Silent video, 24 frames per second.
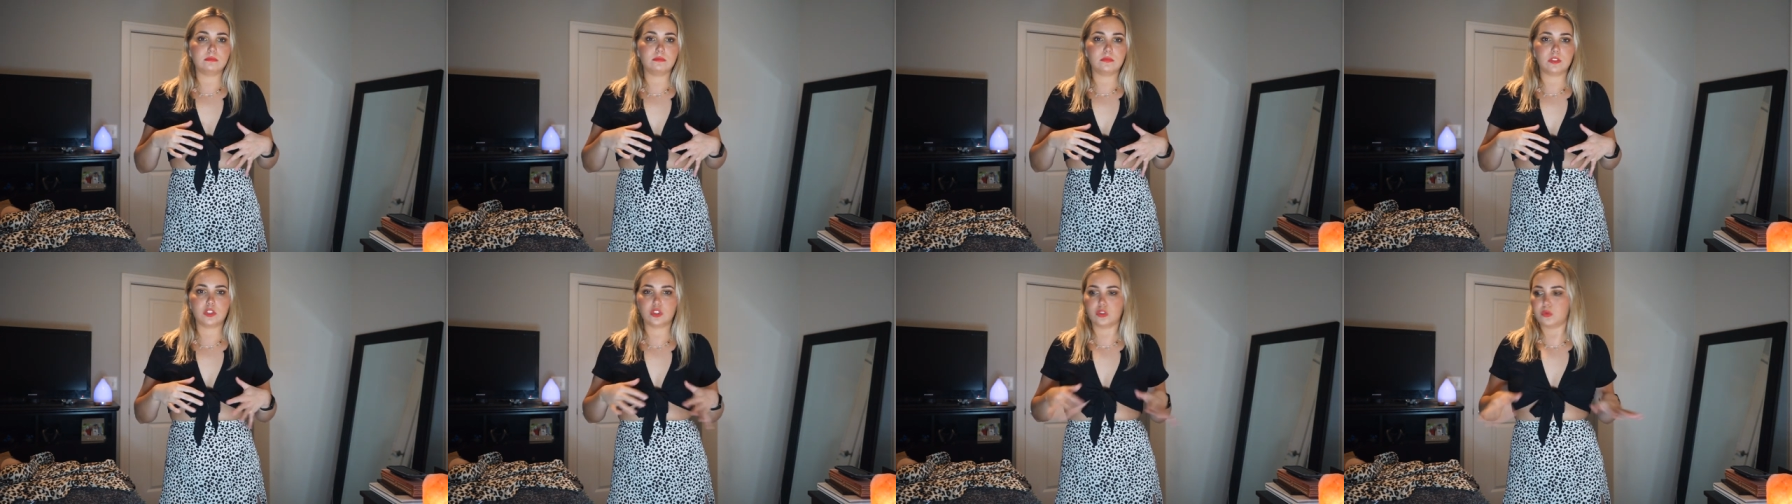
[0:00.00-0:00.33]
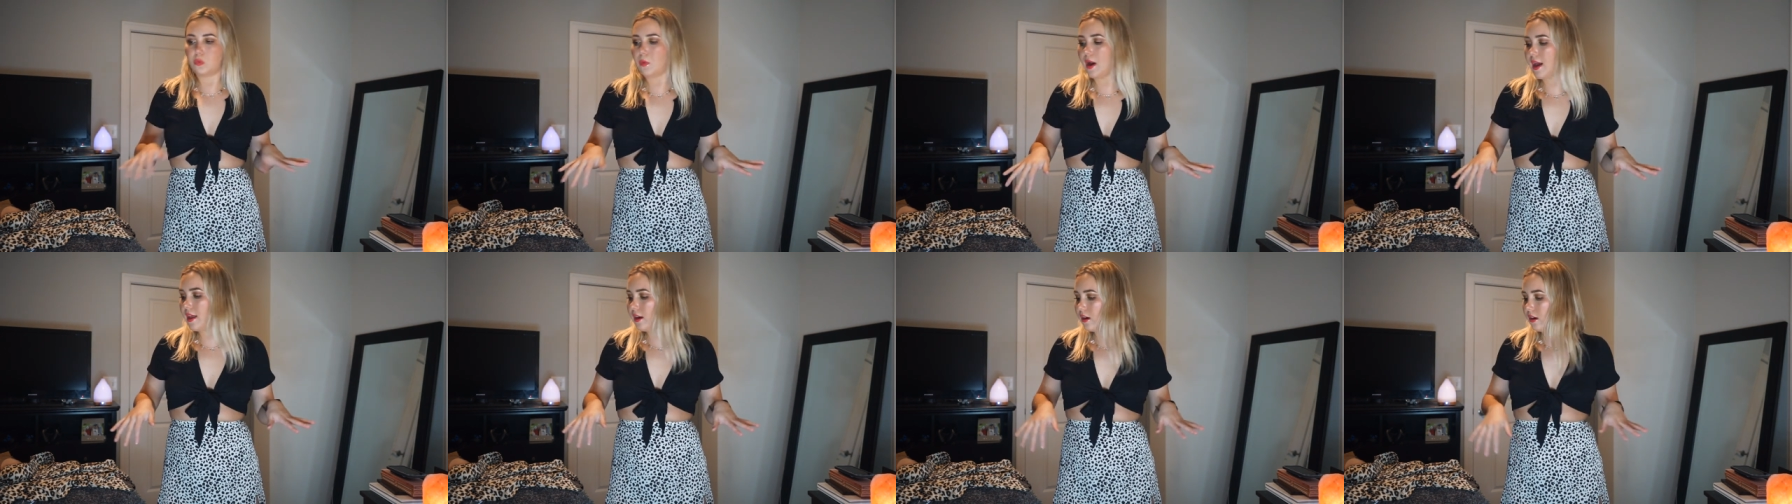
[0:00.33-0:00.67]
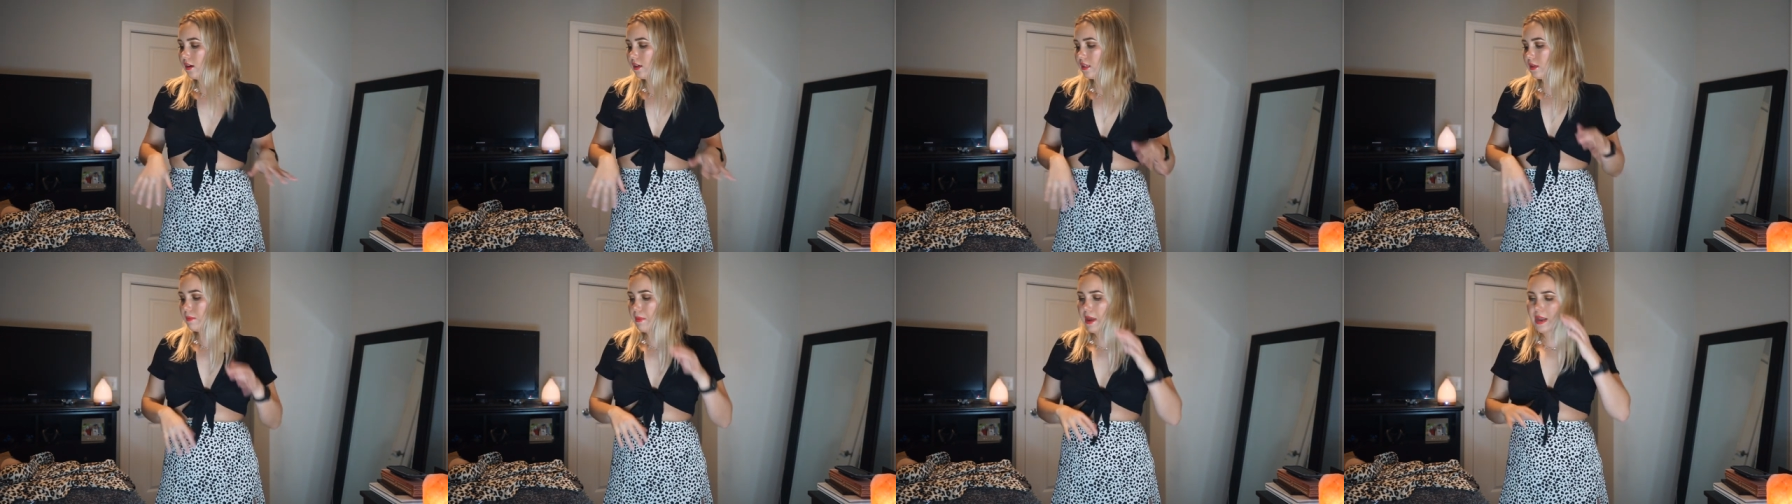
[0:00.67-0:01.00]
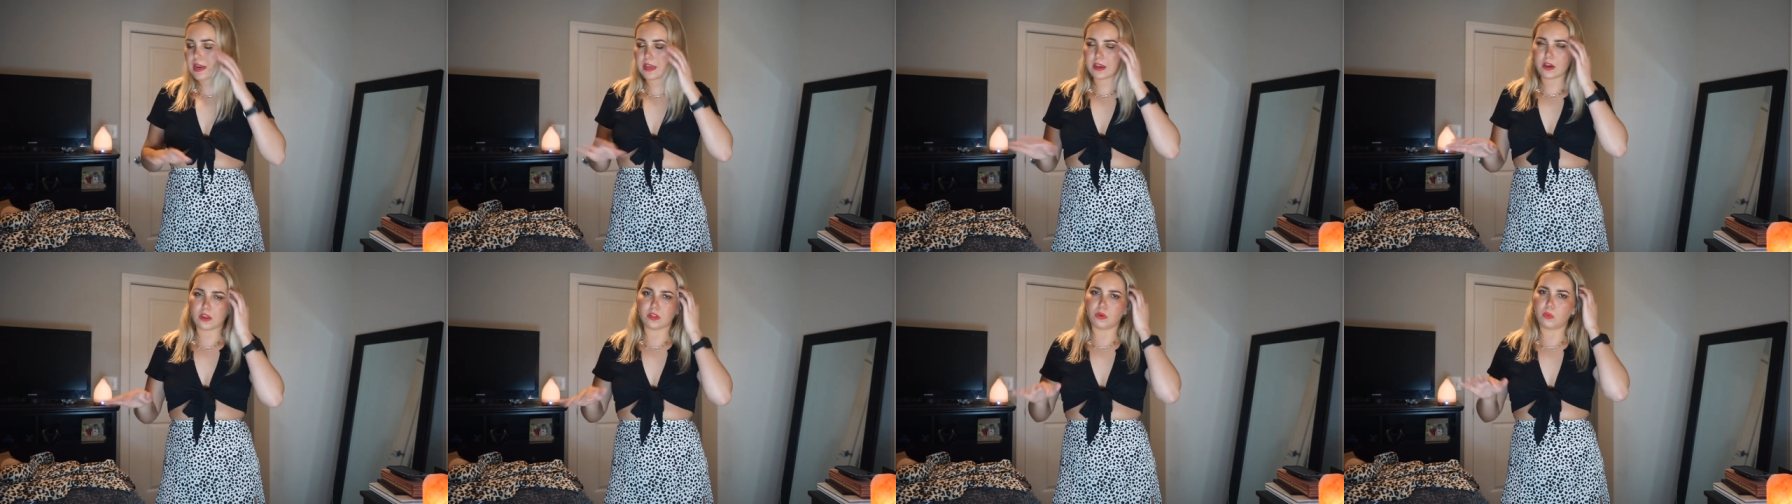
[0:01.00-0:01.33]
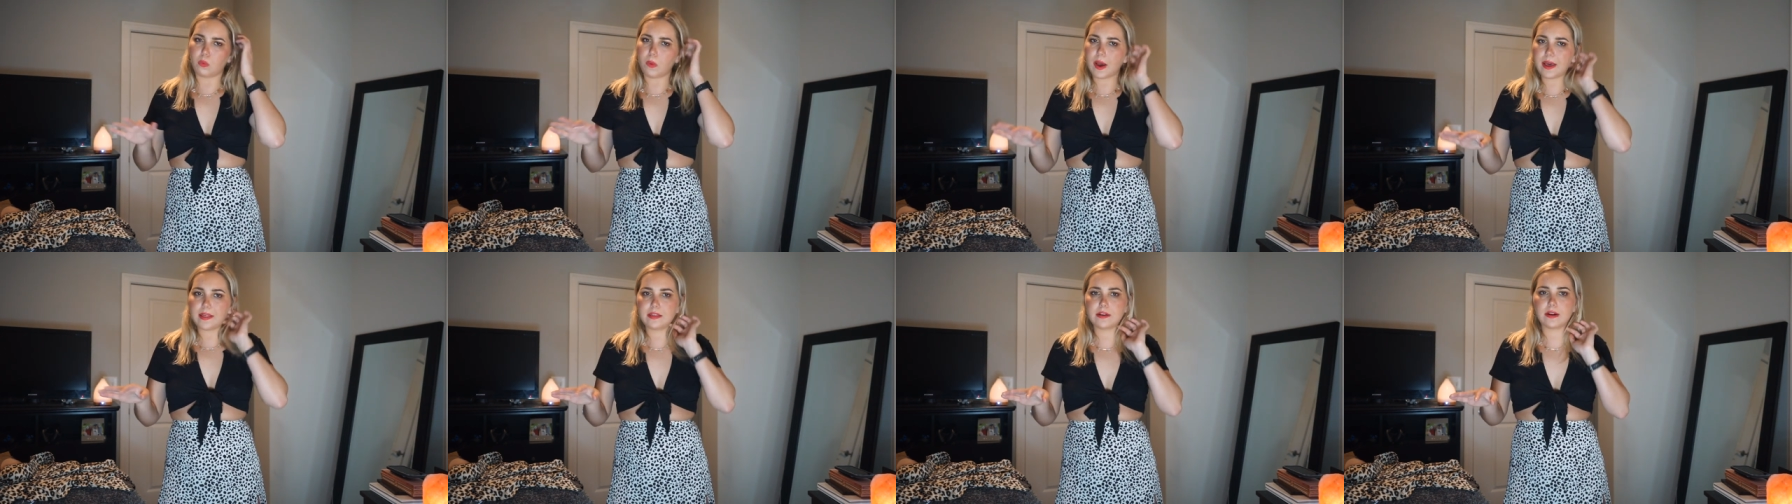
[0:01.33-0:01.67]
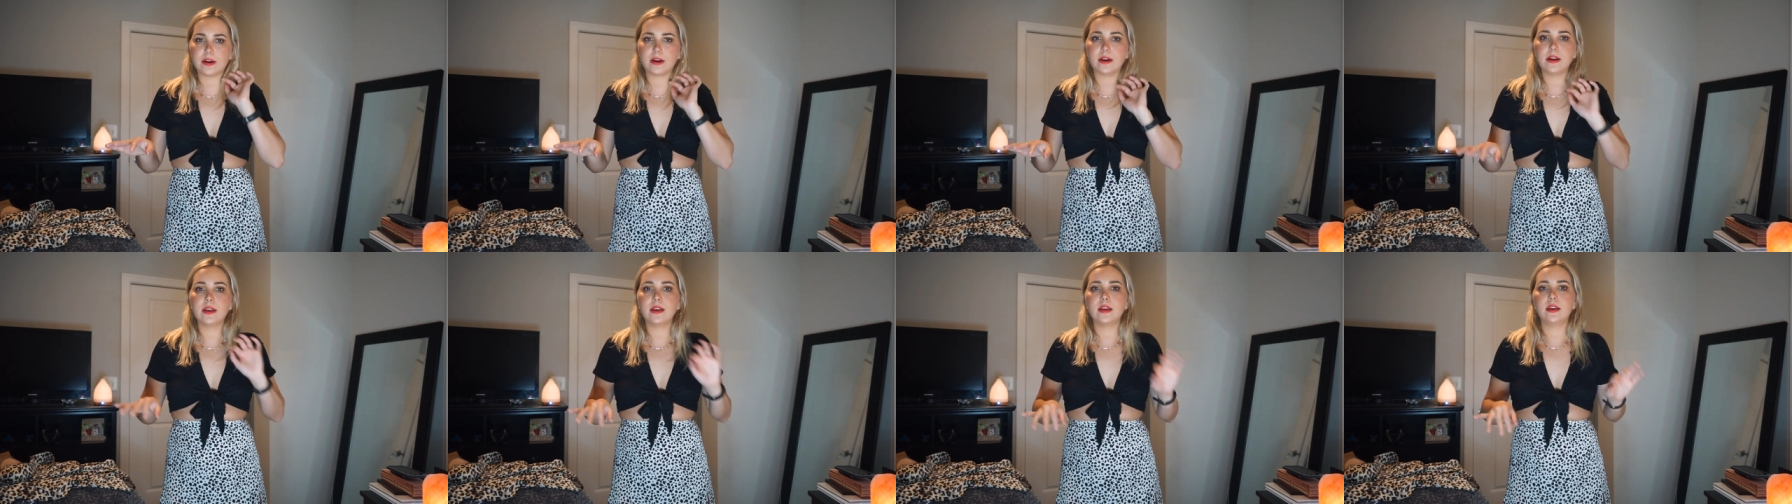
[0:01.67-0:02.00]
sweater depending on the
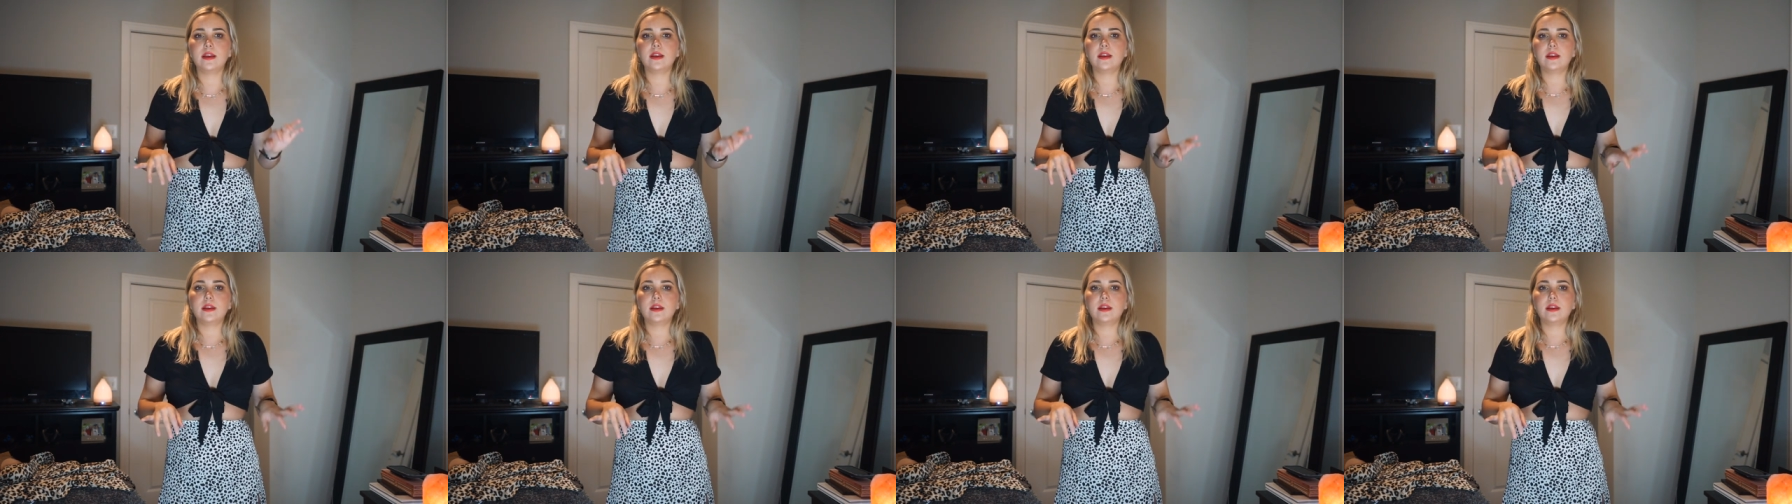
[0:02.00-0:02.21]
weather.